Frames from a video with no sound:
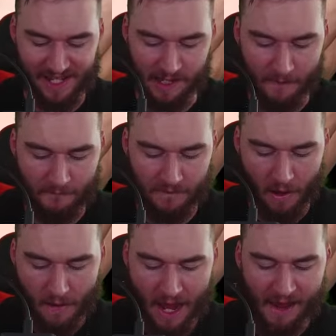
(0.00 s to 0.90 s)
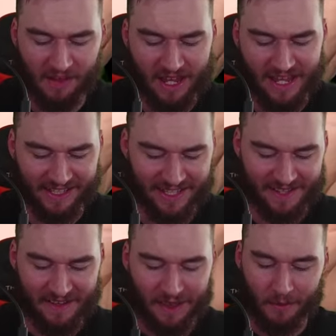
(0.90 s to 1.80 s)
it. Five
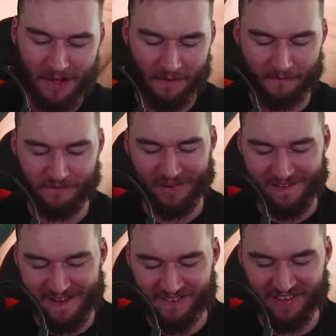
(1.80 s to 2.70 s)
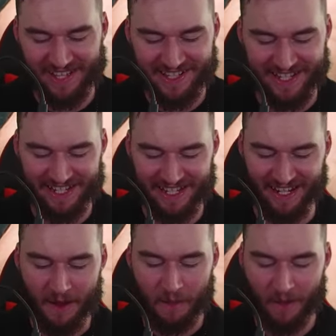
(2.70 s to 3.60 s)
hits. We have five hits in
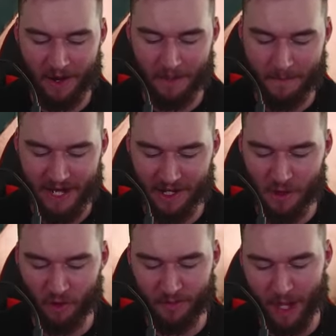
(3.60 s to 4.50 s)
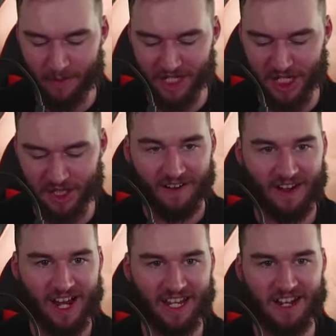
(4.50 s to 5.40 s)
here. One of them being a North Melbourne too.
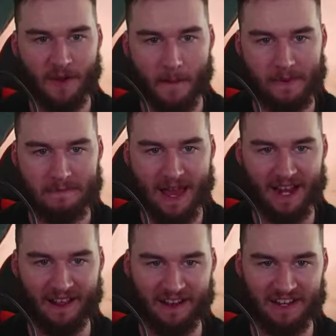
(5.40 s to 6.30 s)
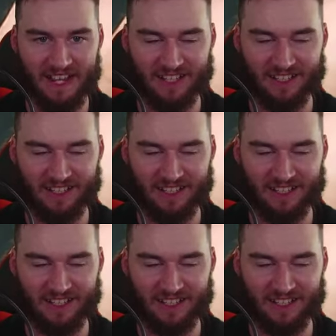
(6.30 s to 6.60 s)
I cannot be mad at a Nick